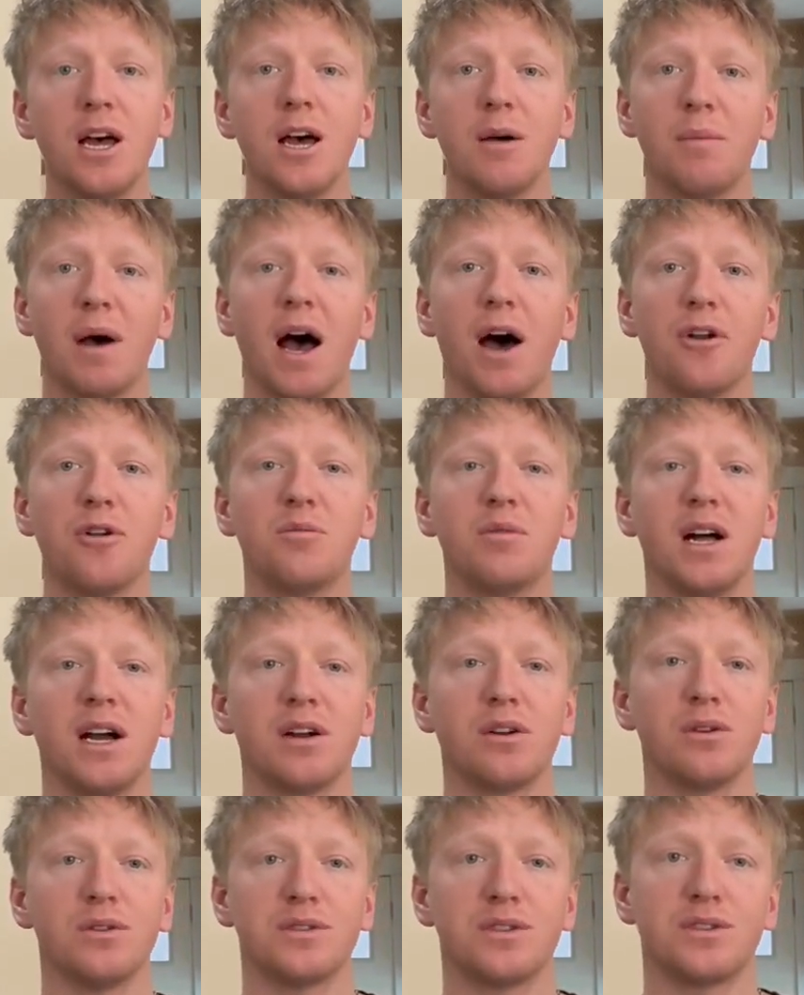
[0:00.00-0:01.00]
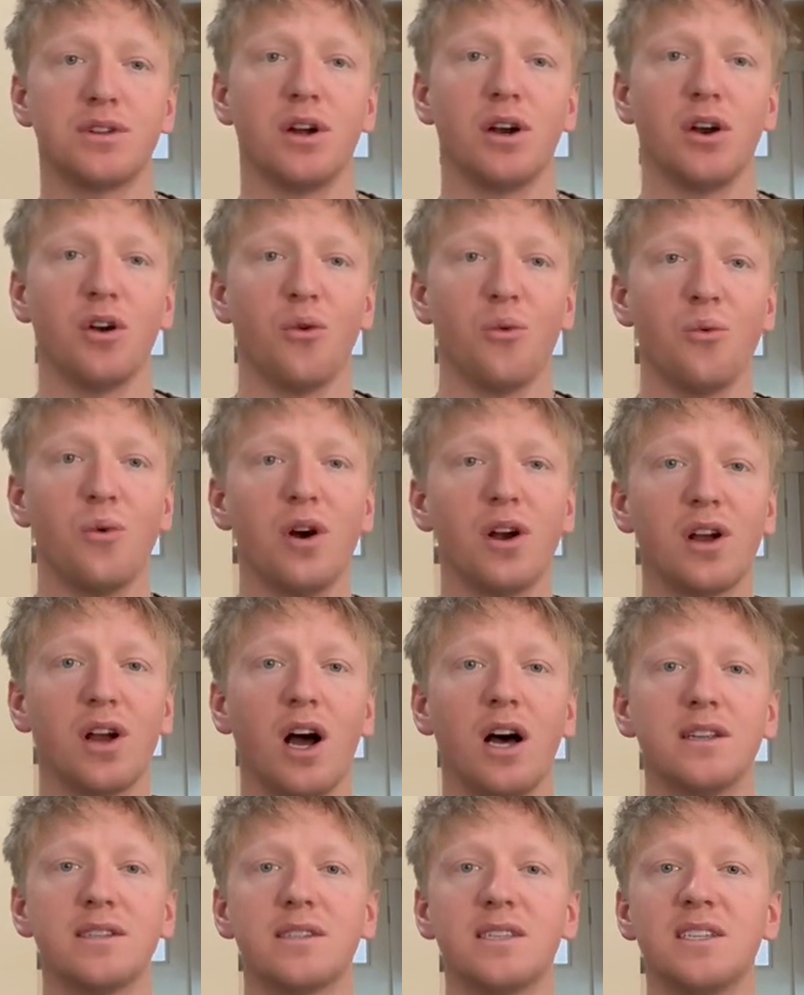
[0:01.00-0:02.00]
But how do black holes start? What
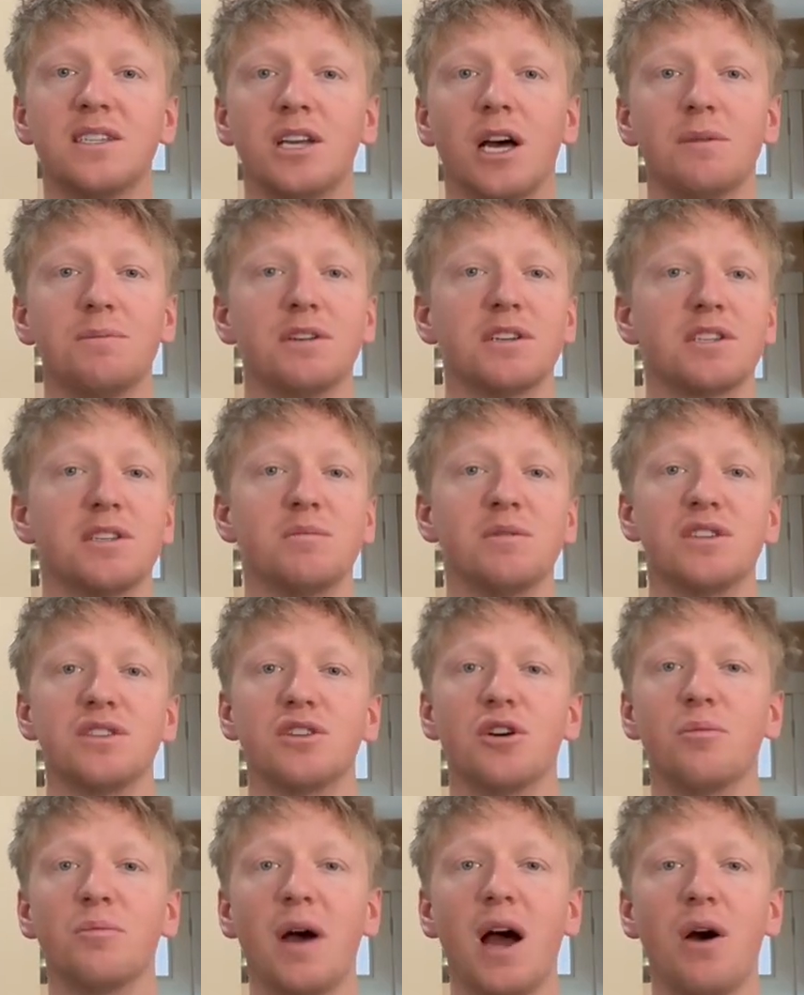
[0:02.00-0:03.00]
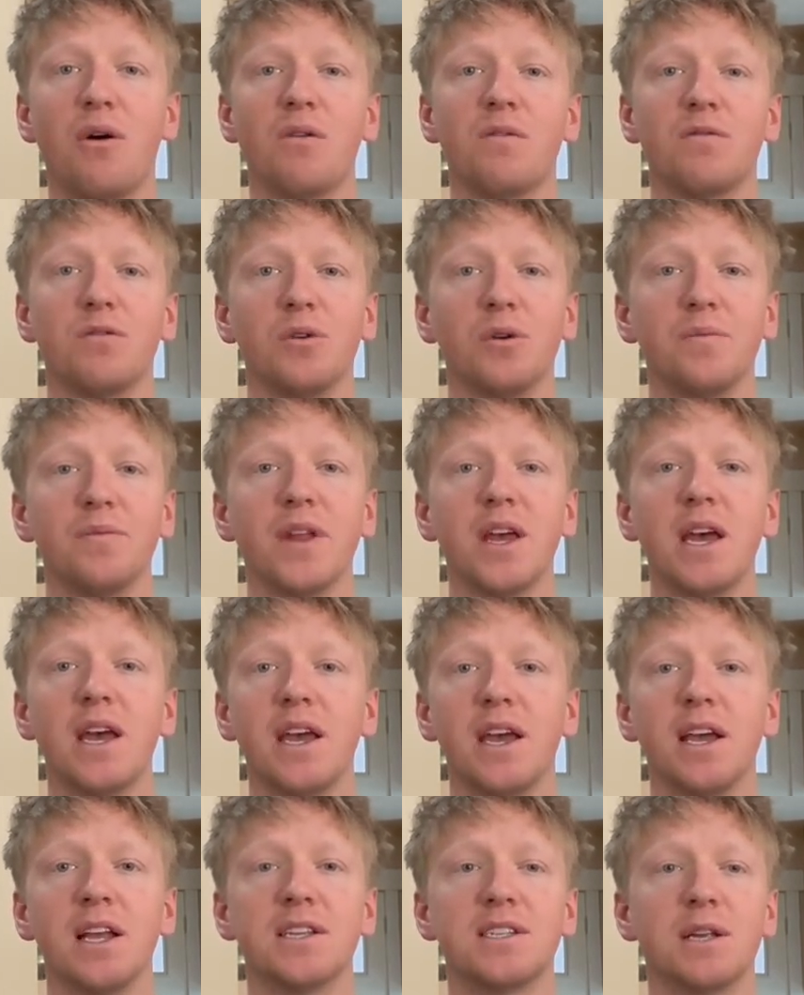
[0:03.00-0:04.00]
causes these objects to be so powerful?
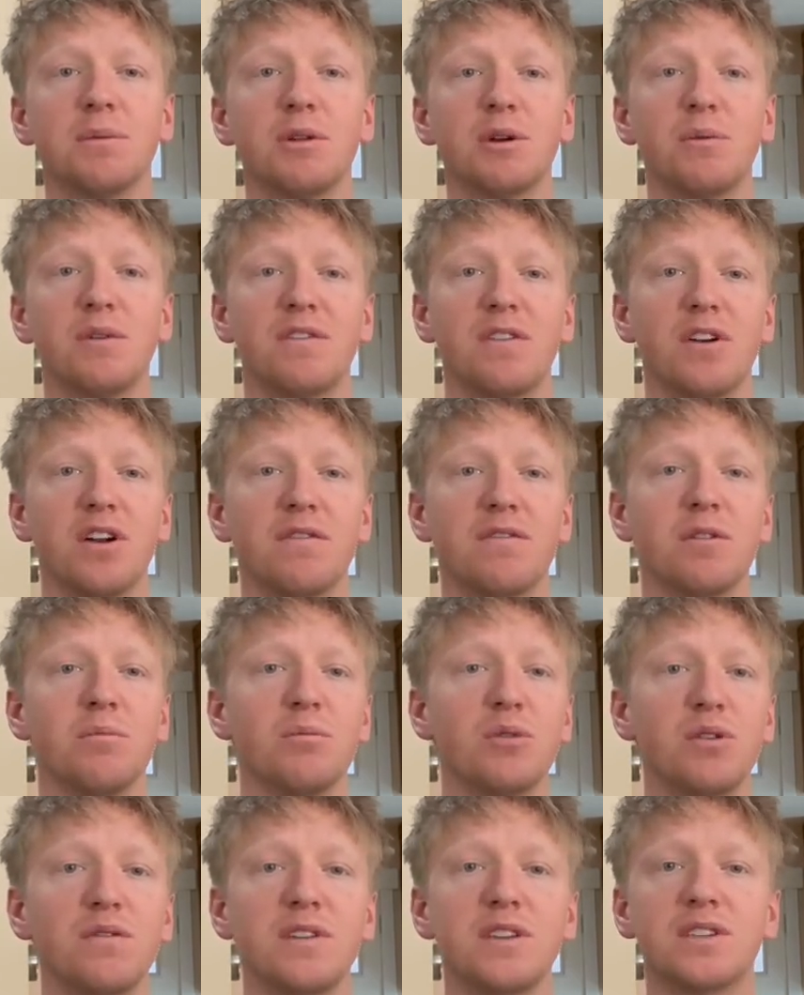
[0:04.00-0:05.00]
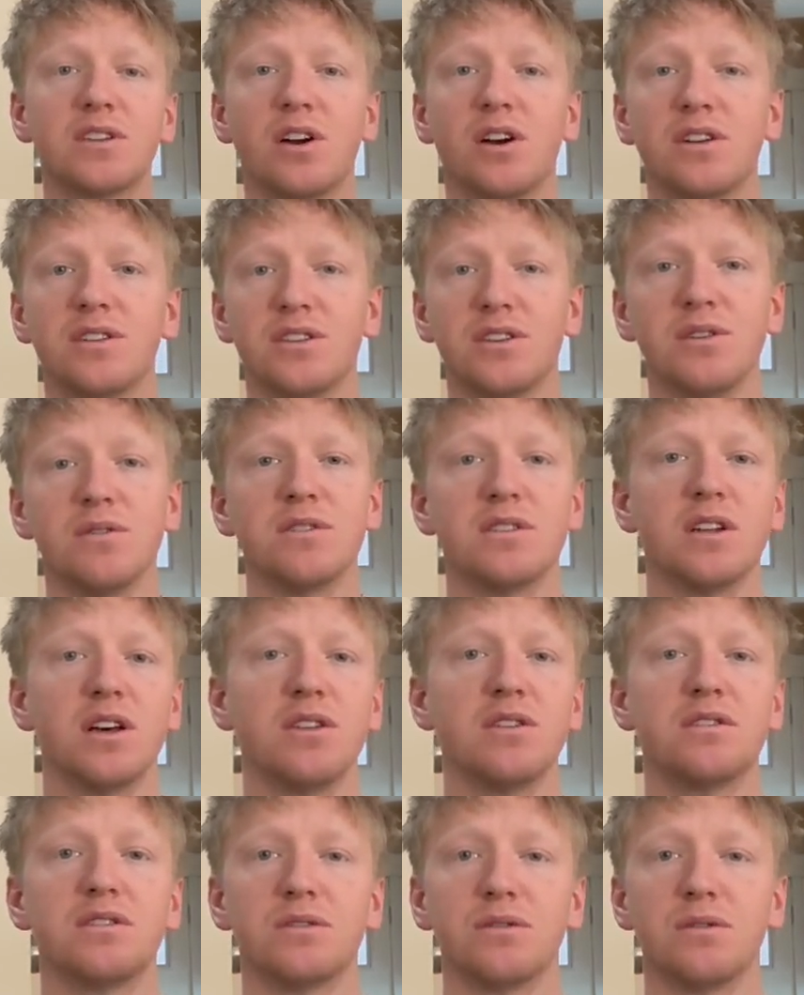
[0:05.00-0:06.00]
It is something we've heard of in movies, cartoons, and
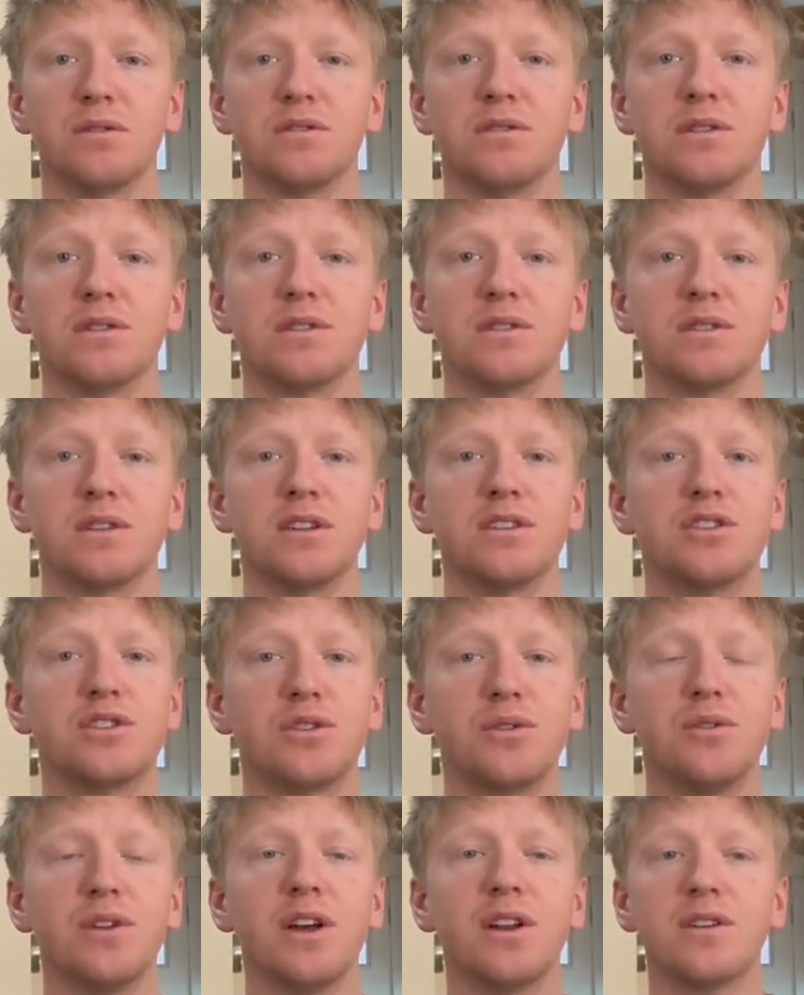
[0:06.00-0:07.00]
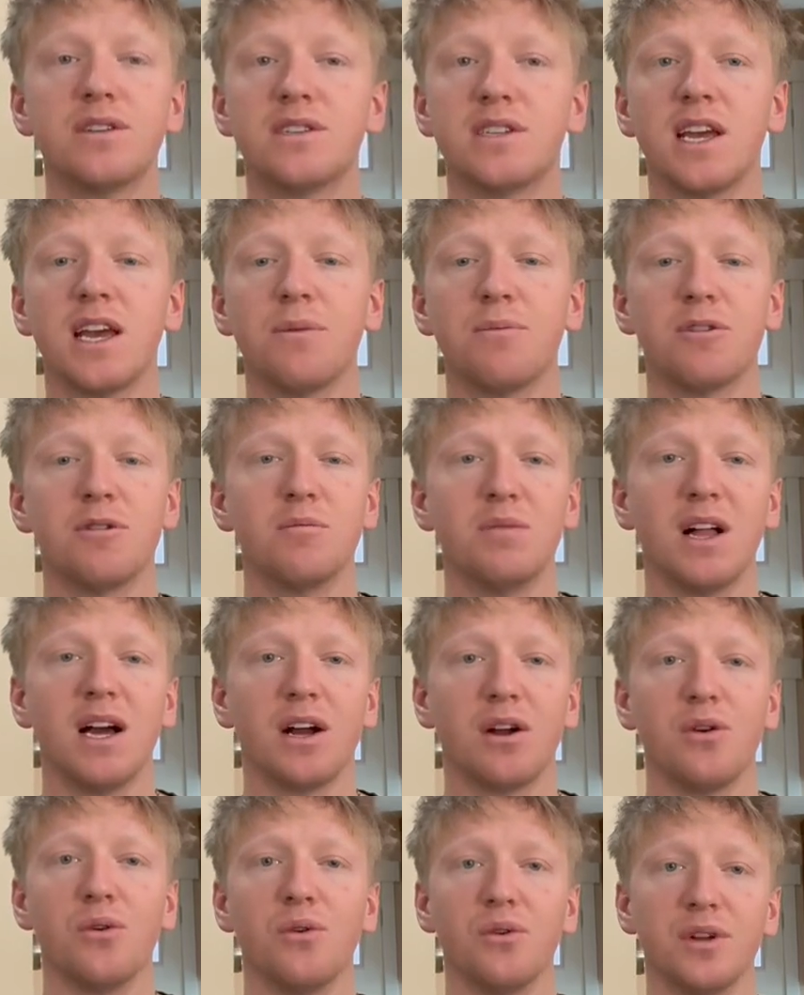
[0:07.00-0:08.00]
other sources, so let's truly understand what a
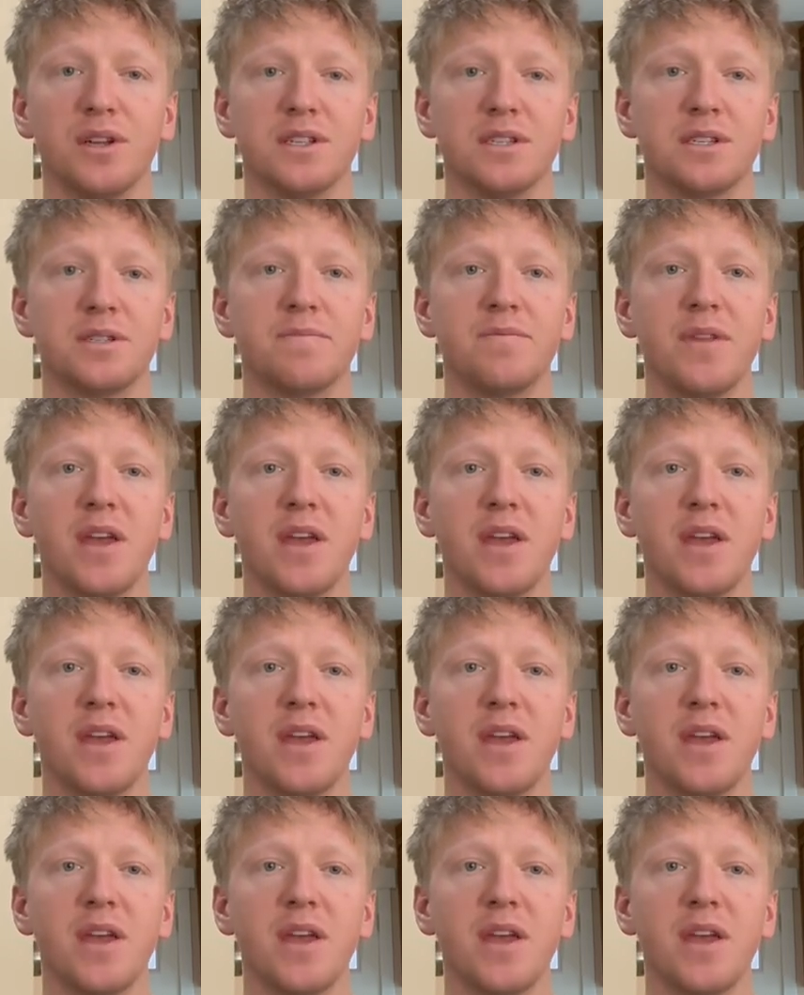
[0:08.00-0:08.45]
black hole is.